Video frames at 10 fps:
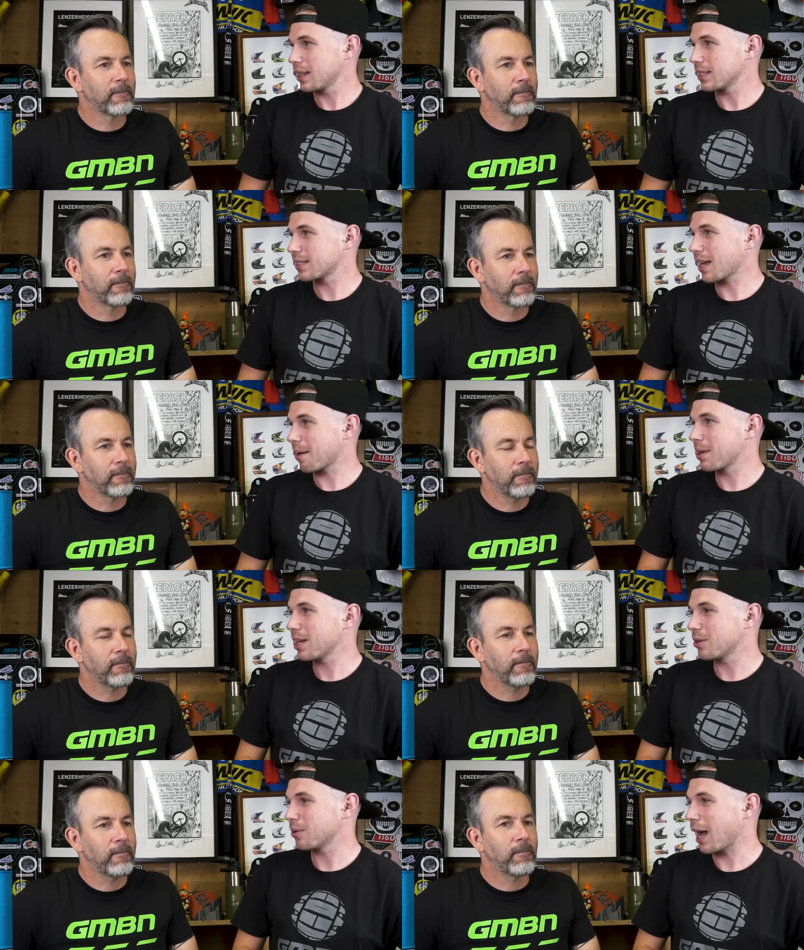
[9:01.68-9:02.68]
Speaker 1: that Sam
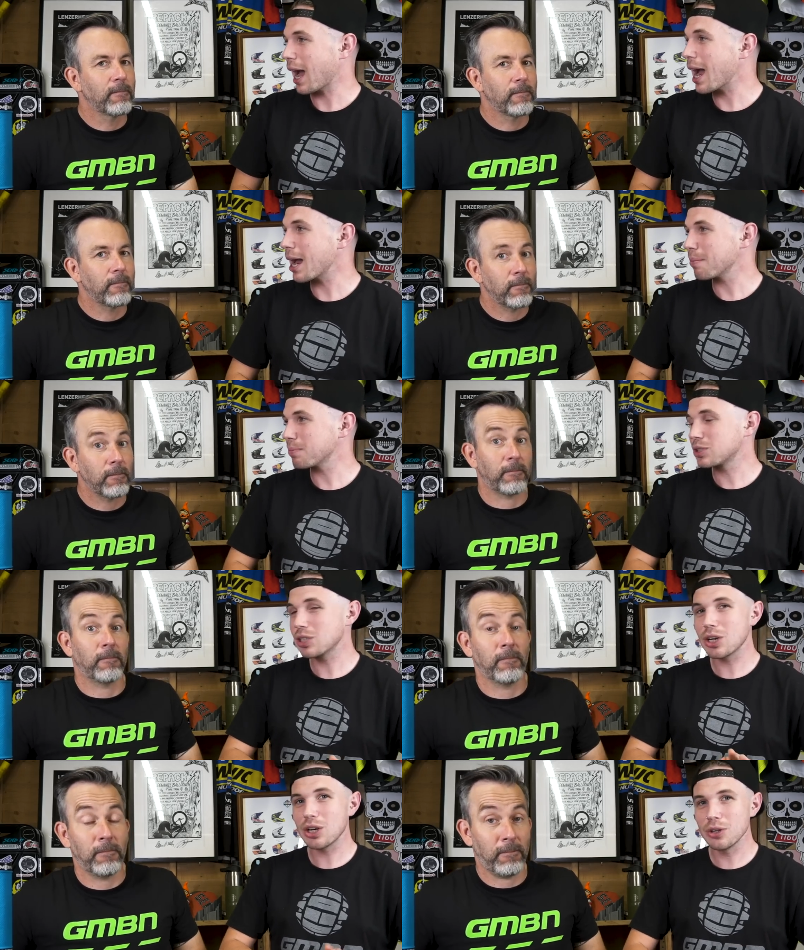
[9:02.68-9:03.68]
Hill
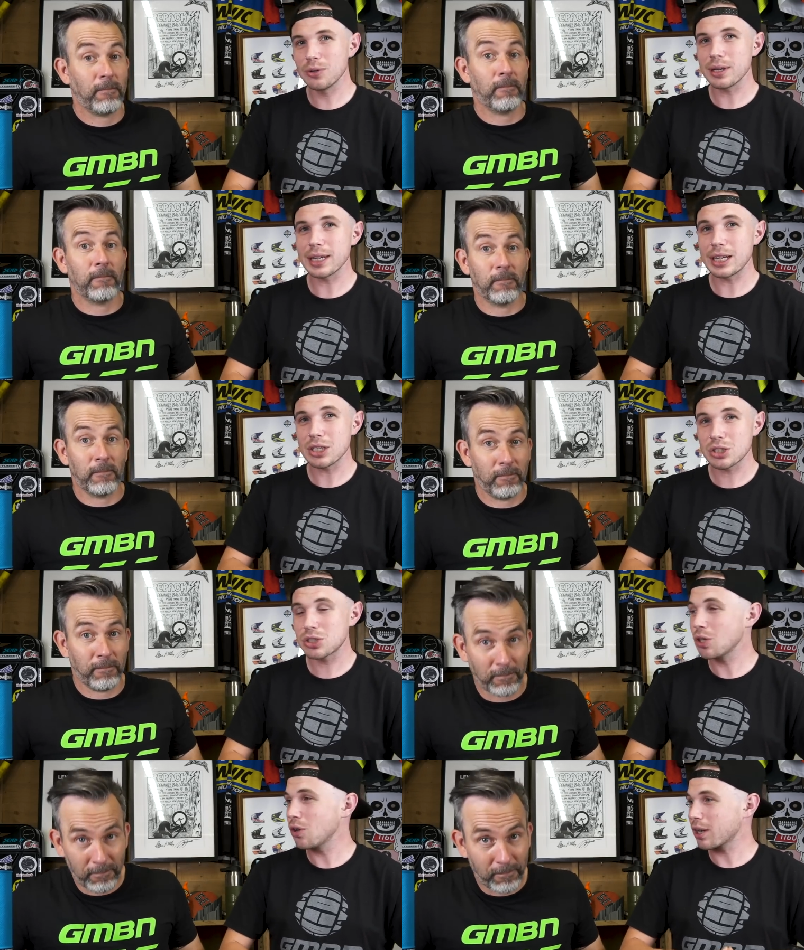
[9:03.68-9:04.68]
absolutely
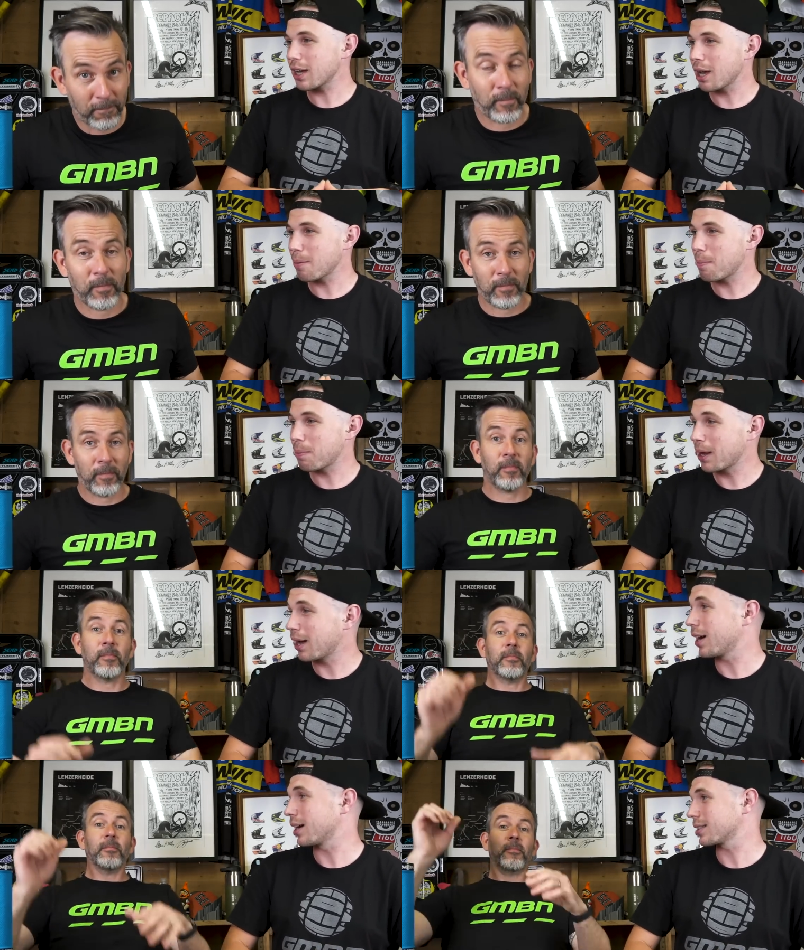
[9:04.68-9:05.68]
took
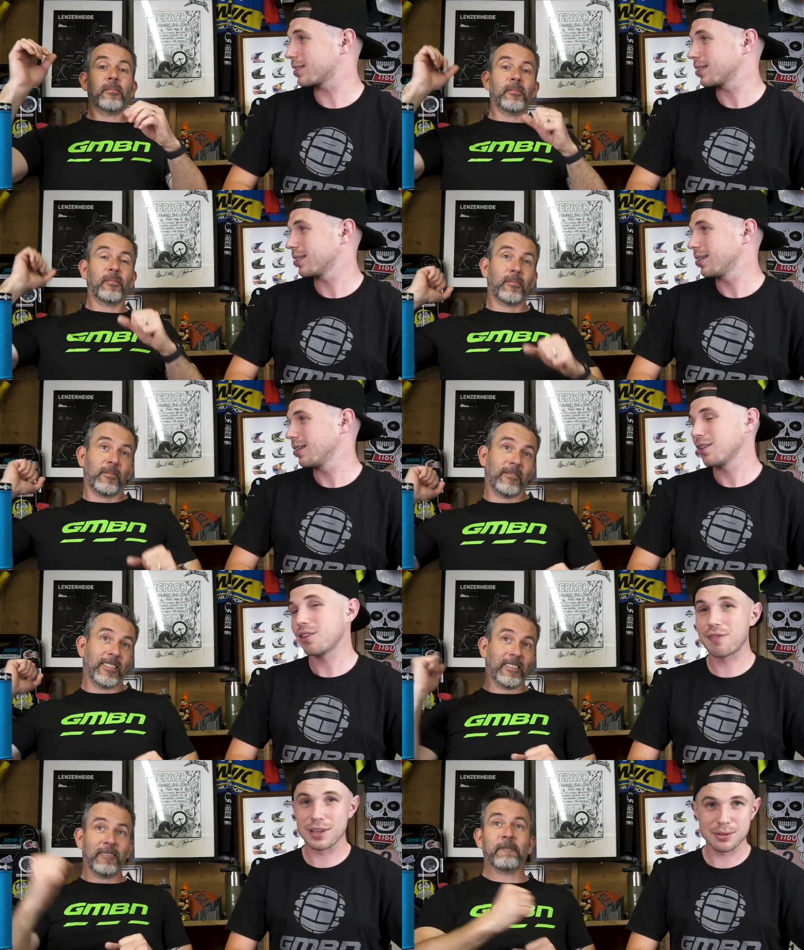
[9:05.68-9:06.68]
apart
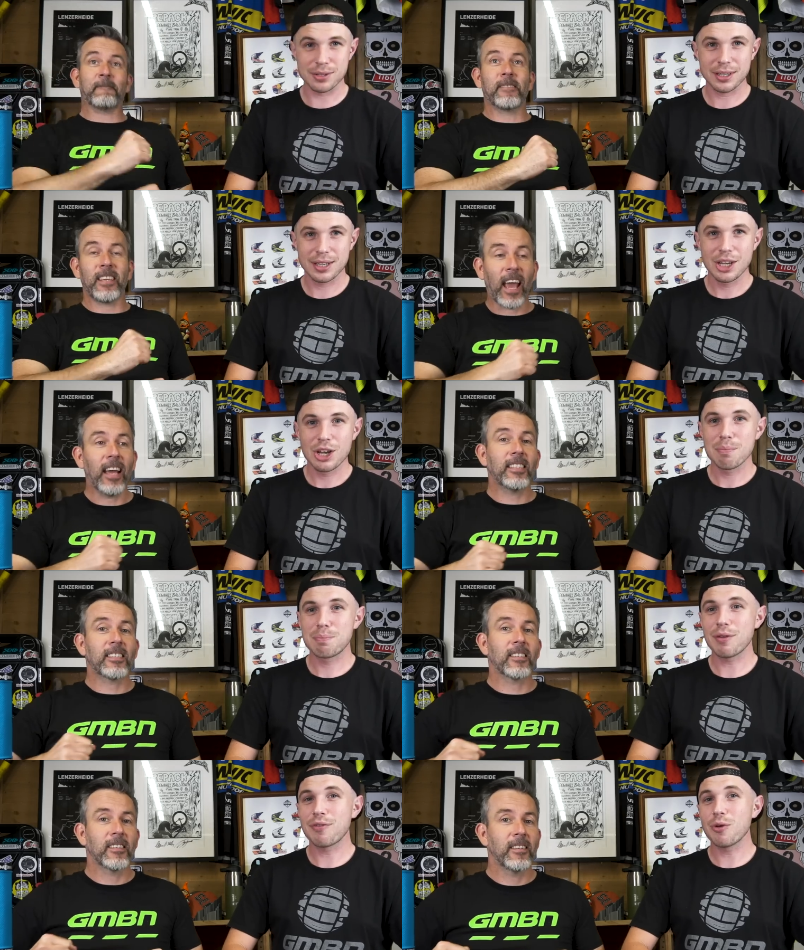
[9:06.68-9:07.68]
the field.
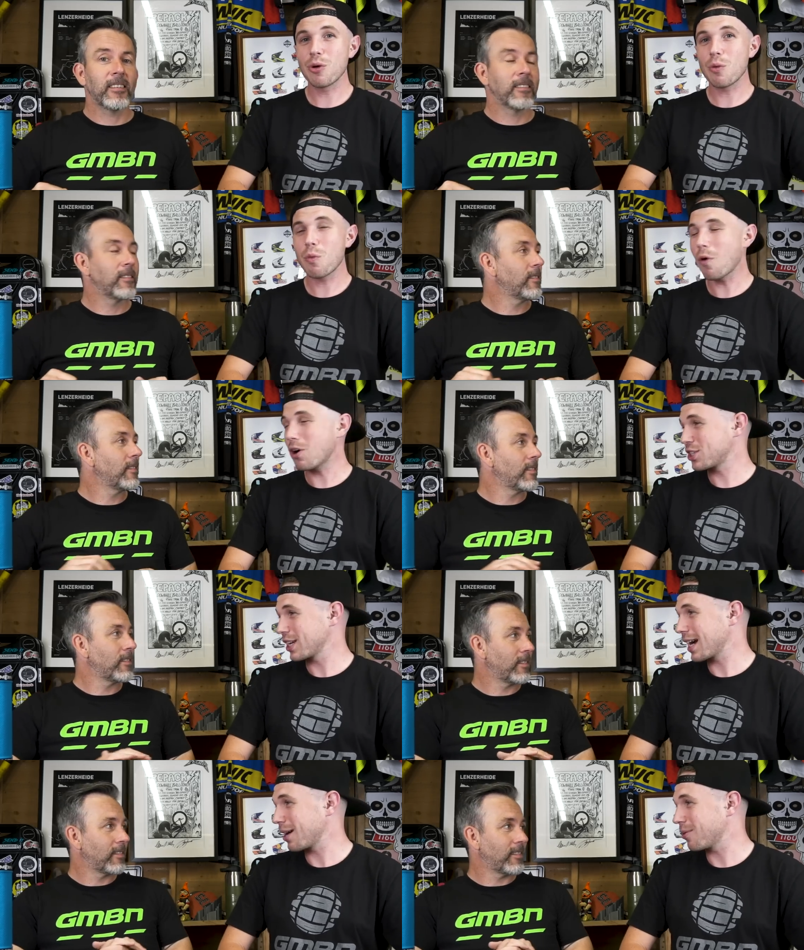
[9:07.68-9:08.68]
Yes. Before
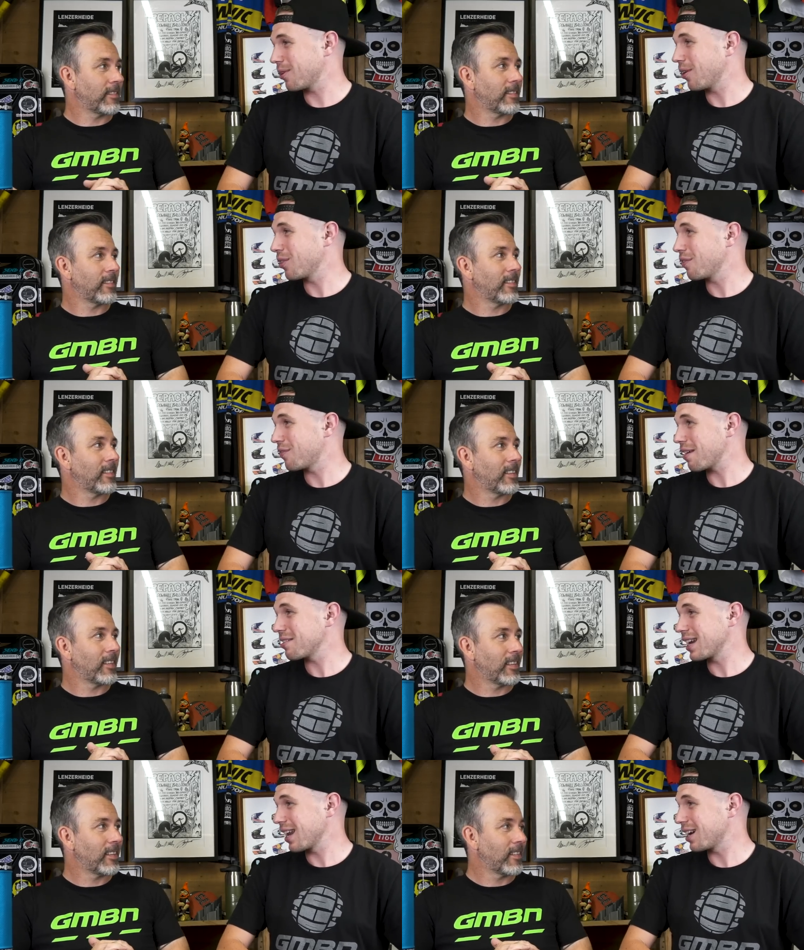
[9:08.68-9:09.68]
washing out on the
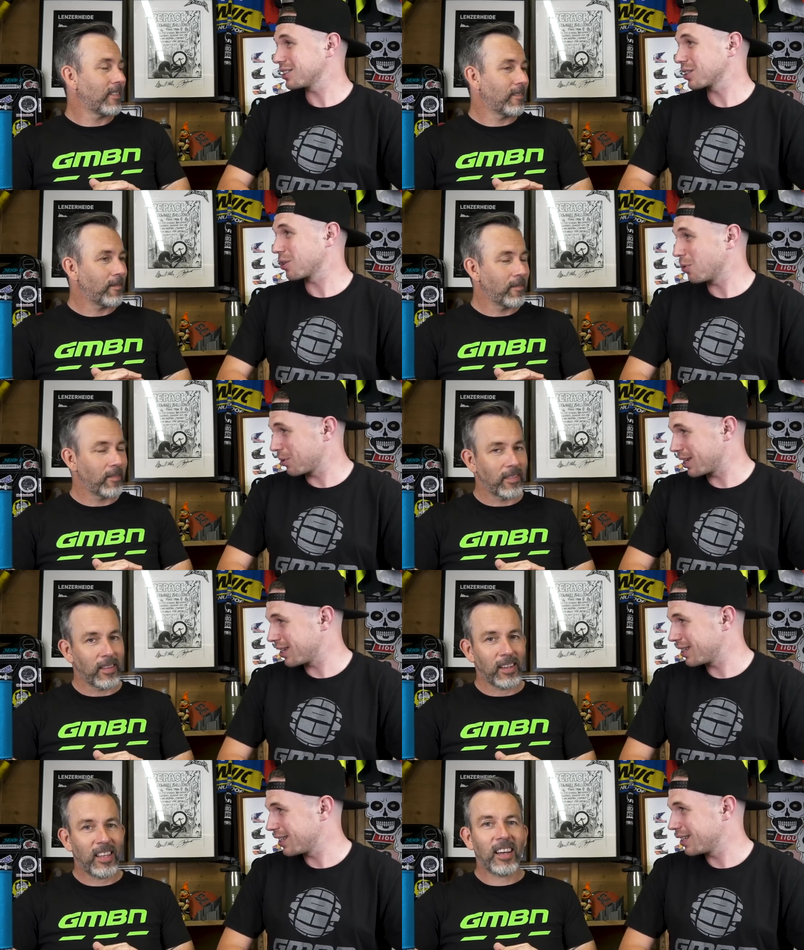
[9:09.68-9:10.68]
very last
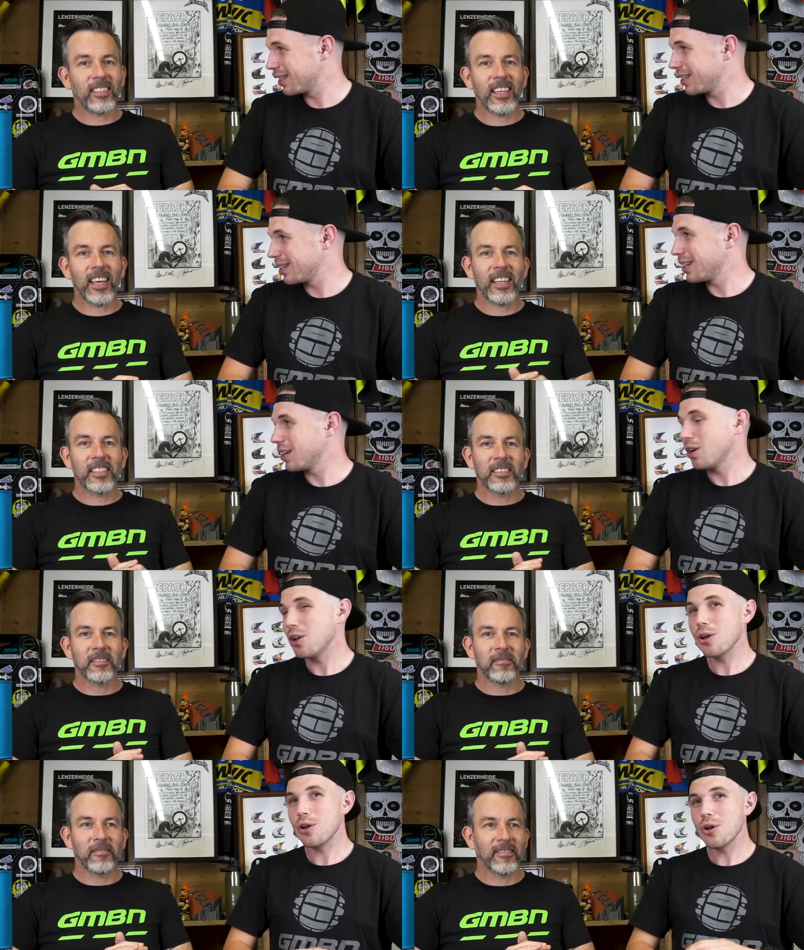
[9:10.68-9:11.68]
corner. Gutted
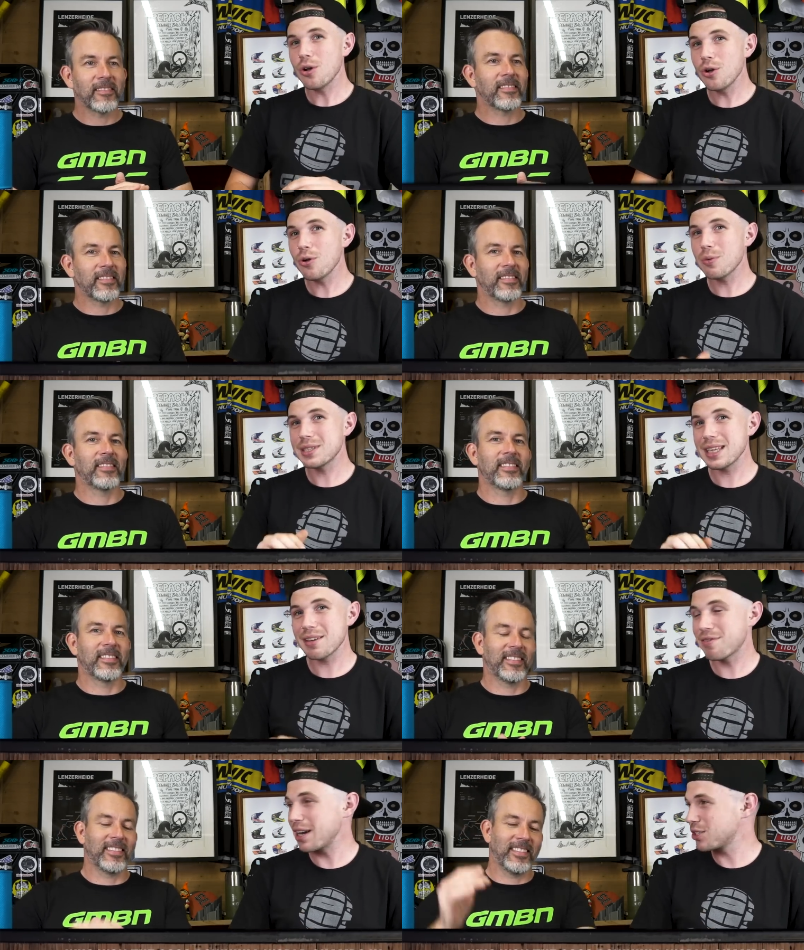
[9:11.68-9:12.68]
who was
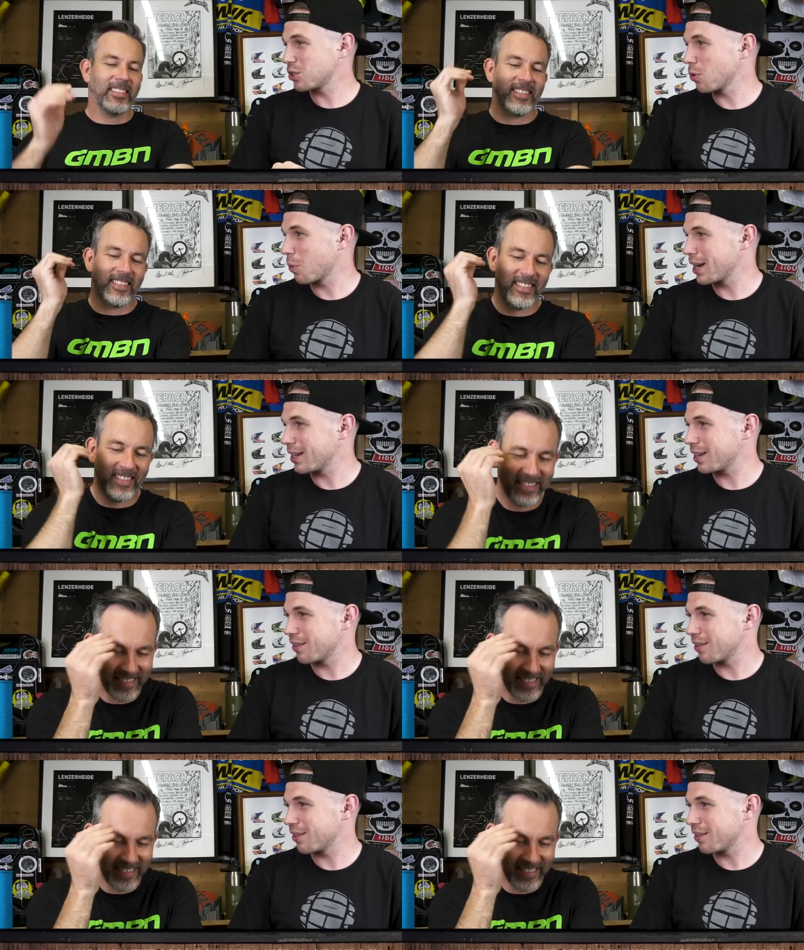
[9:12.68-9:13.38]
the eventual winner